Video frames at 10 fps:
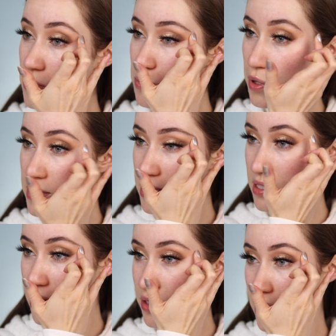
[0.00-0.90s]
Just
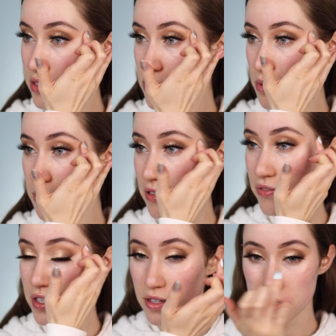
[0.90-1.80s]
pressing down the edges with my
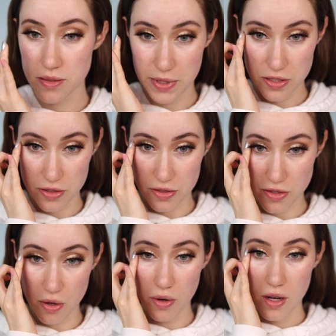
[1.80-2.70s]
finger to make sure
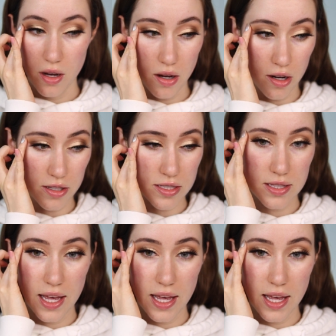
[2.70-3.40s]
there's no harsh